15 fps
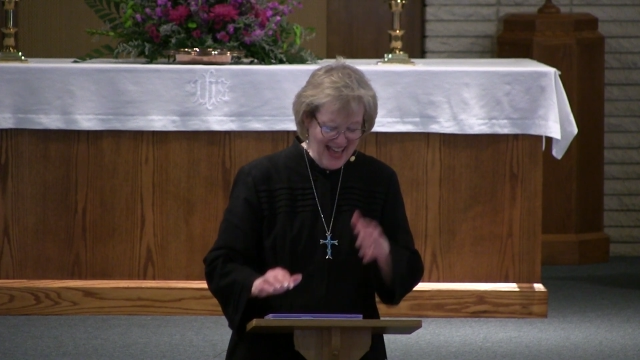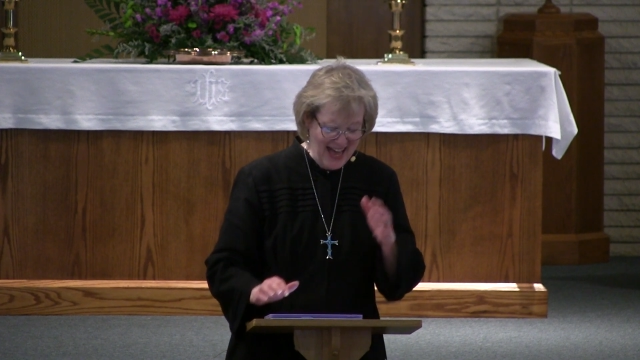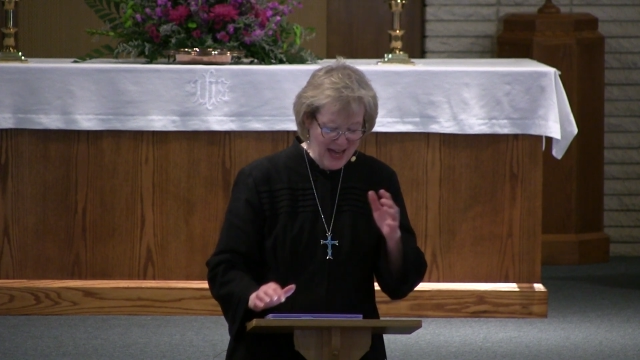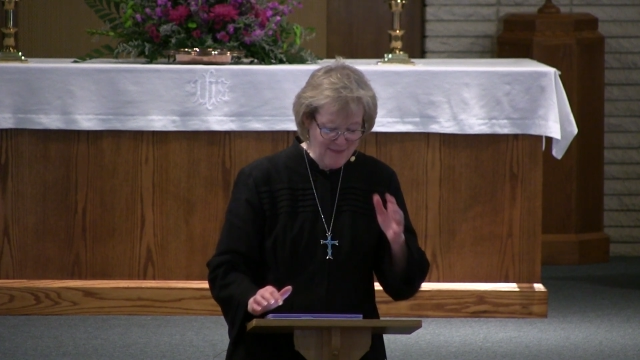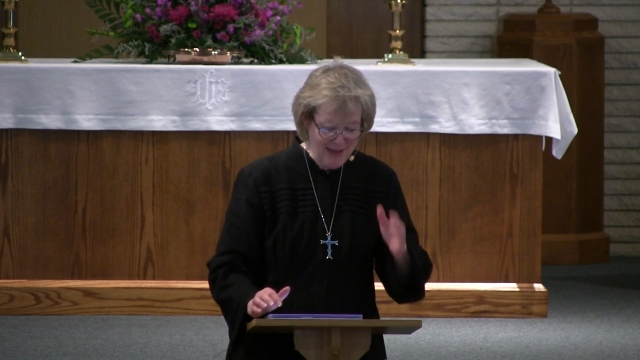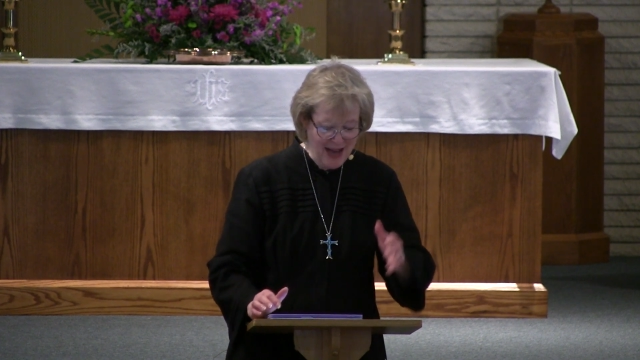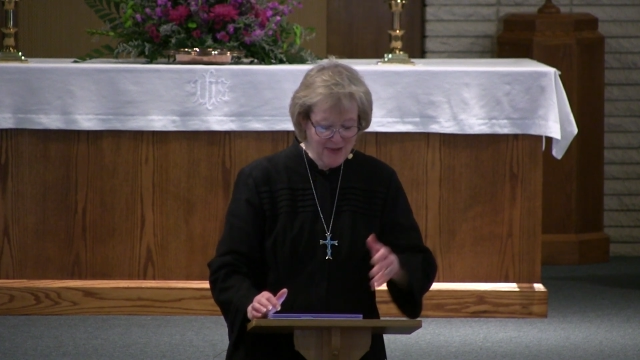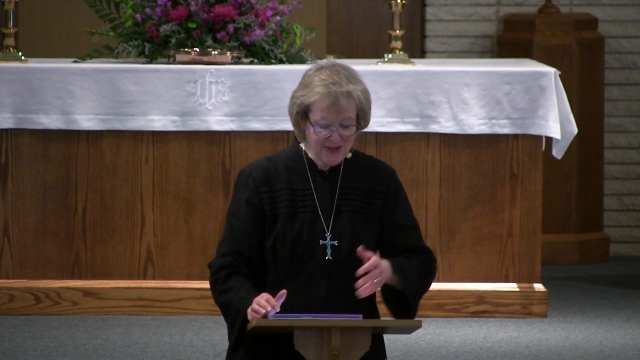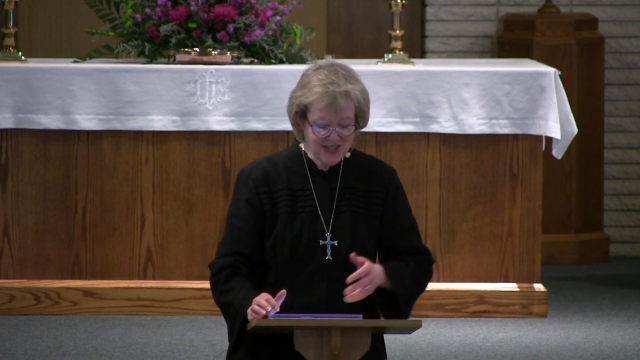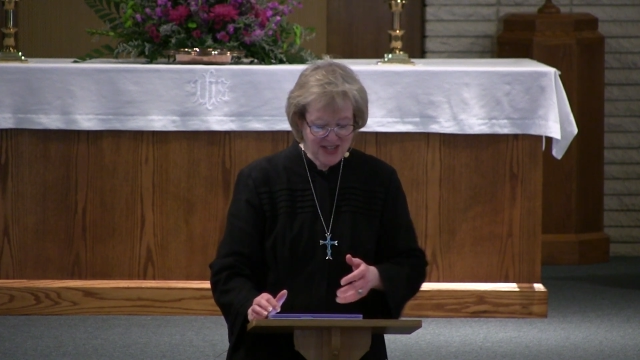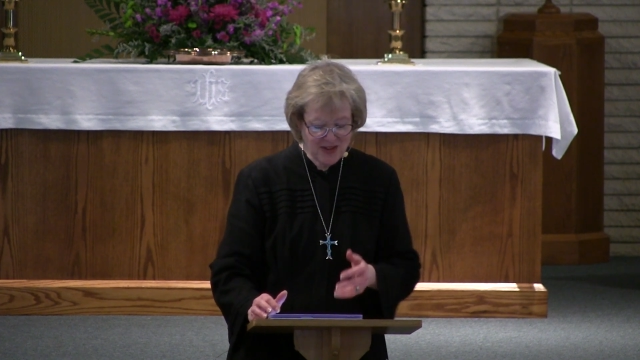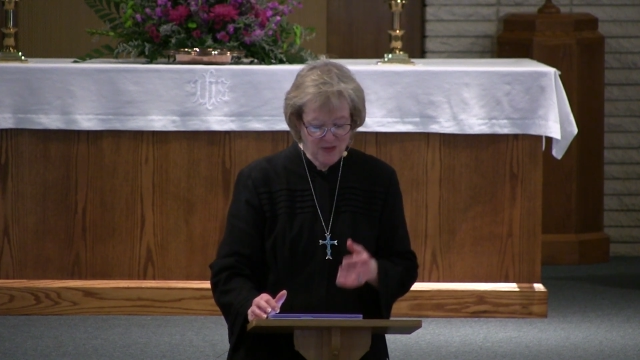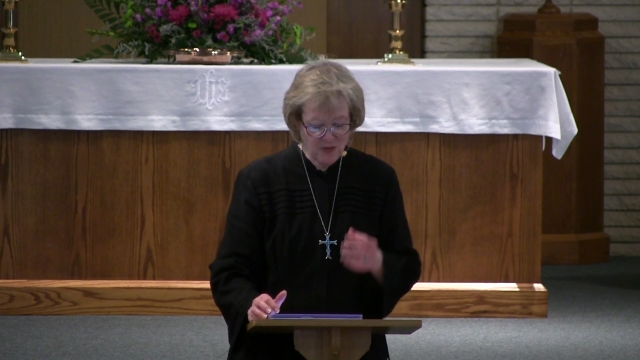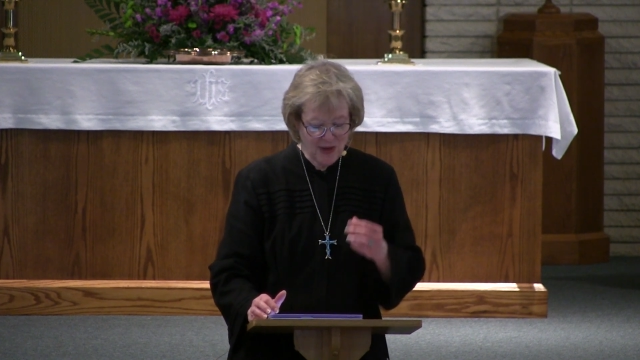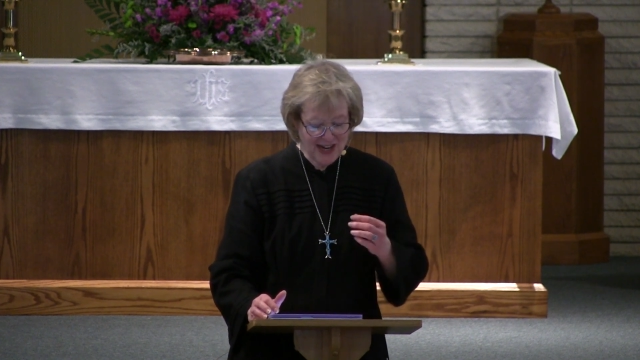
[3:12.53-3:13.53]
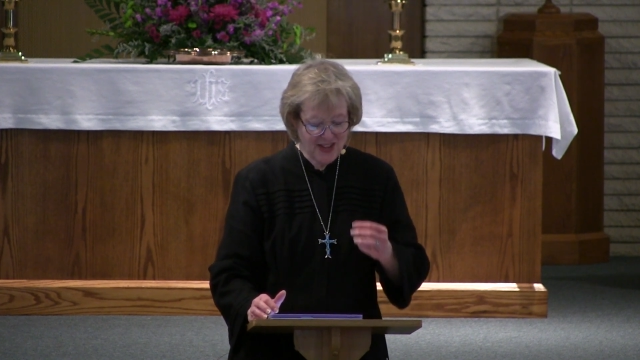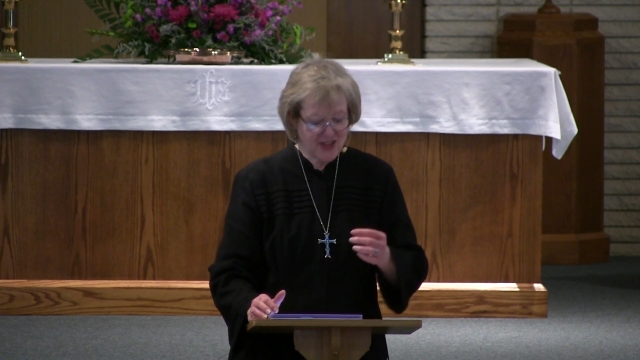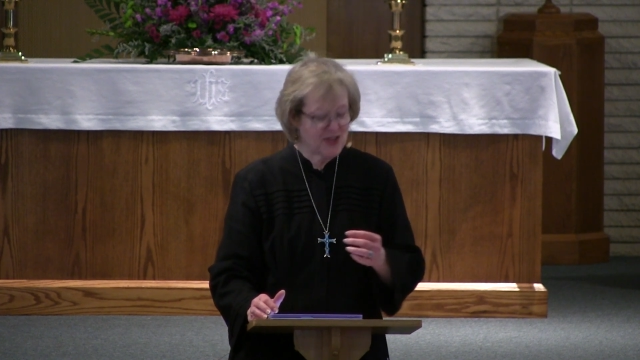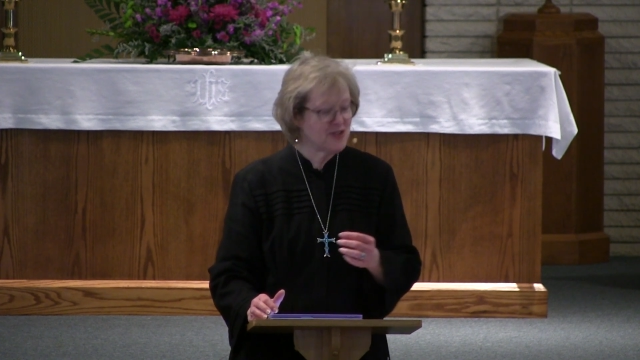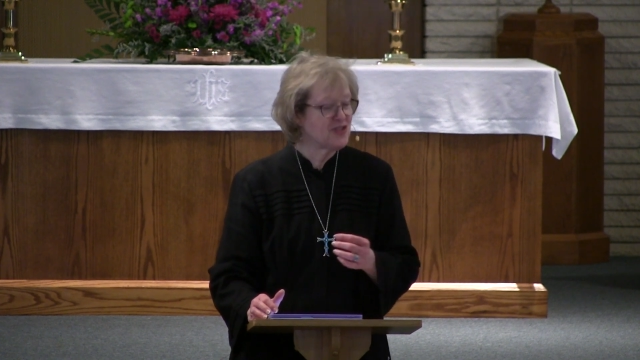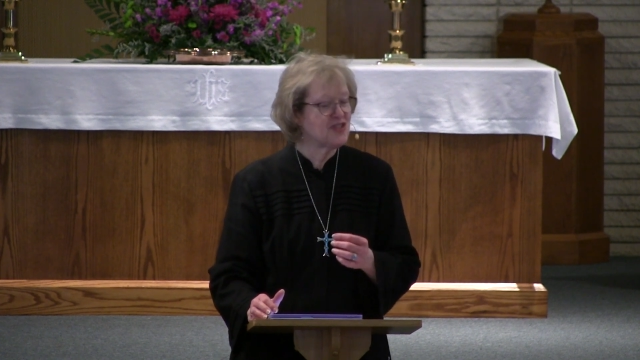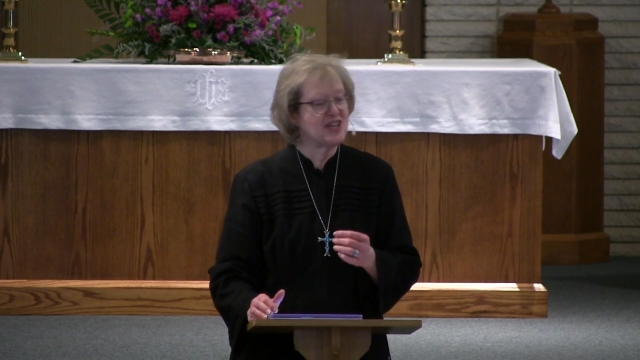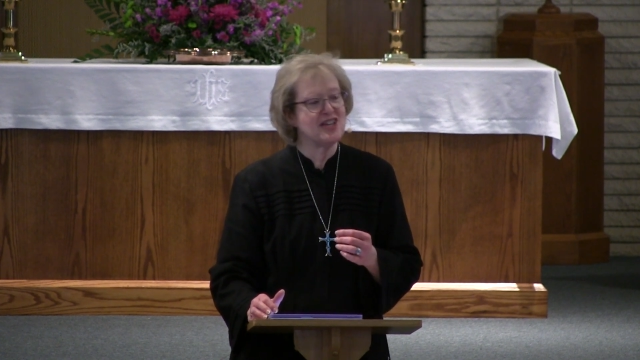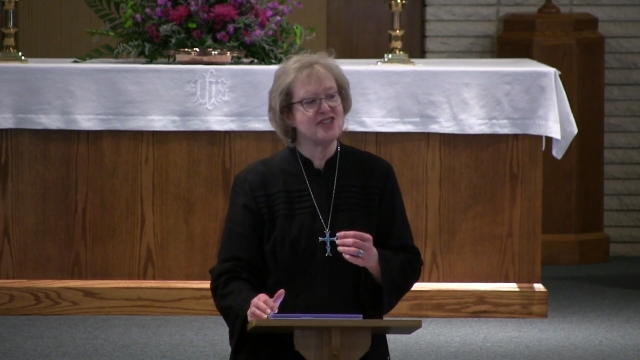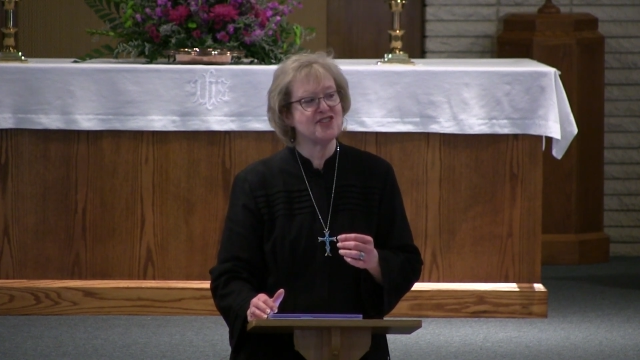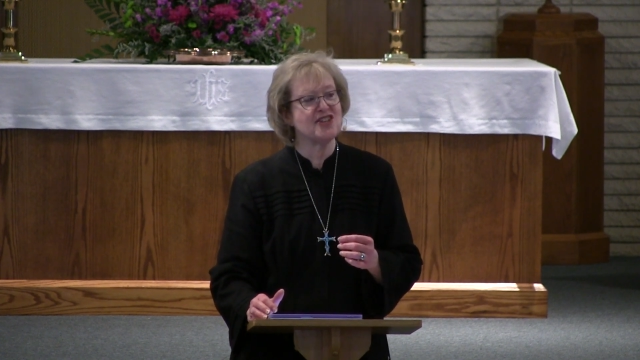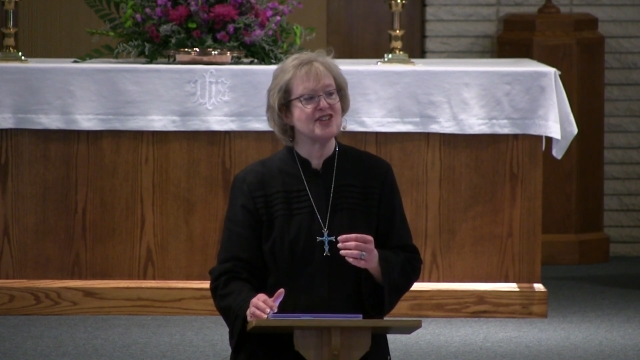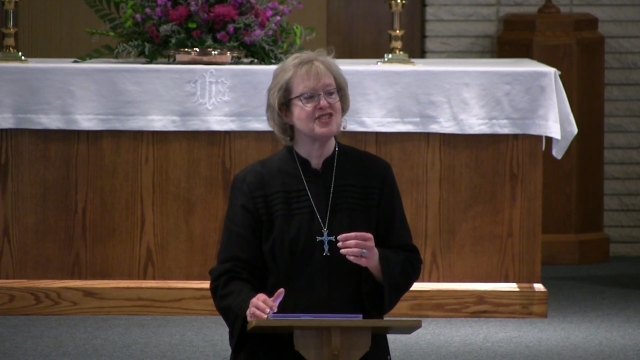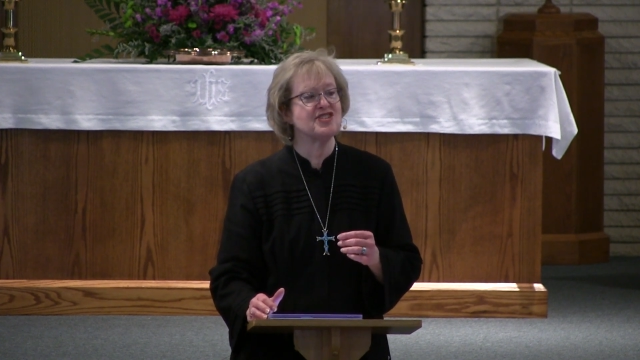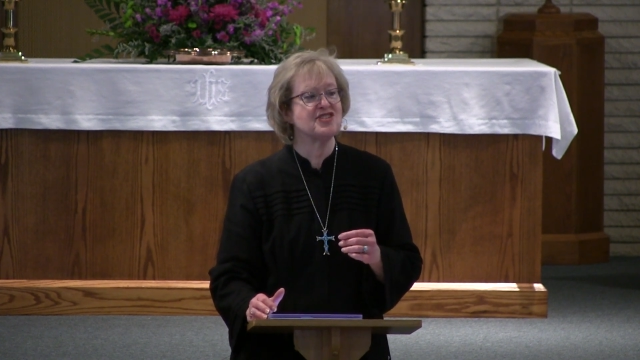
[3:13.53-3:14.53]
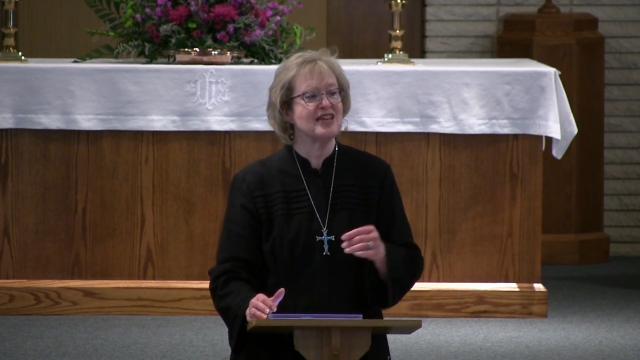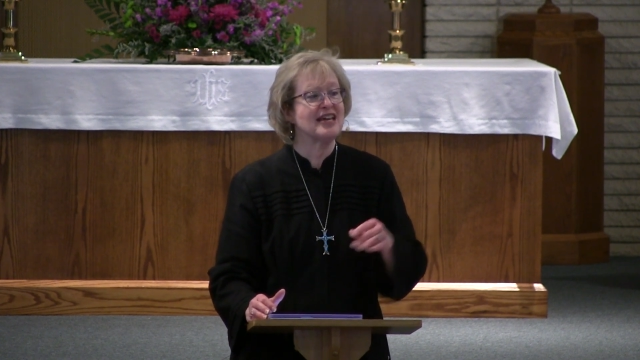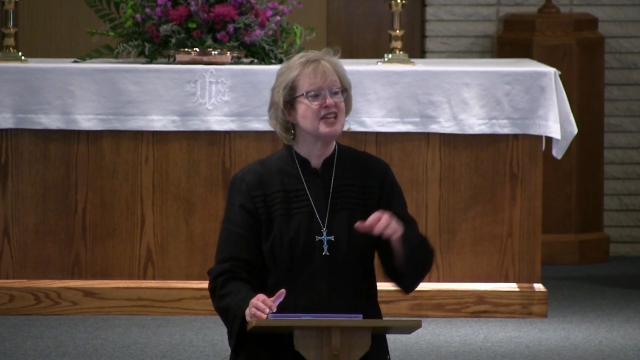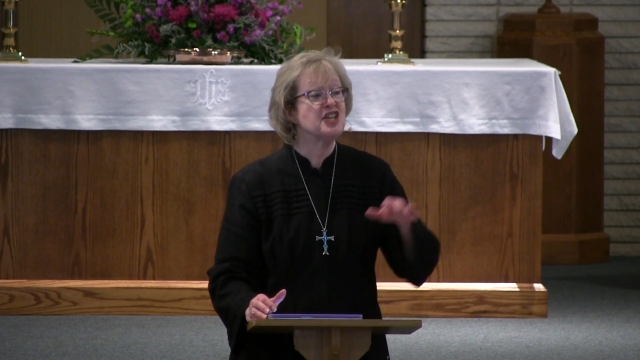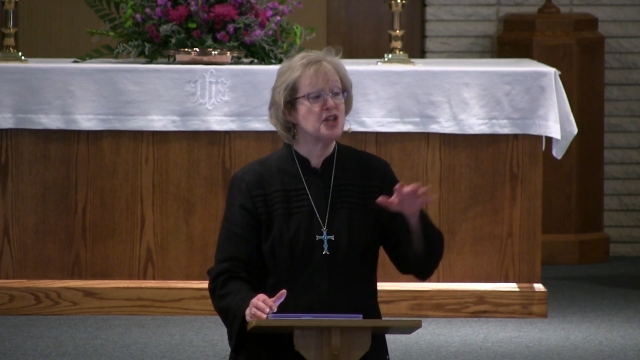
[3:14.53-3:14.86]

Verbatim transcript: Um, I was in one of those seasons that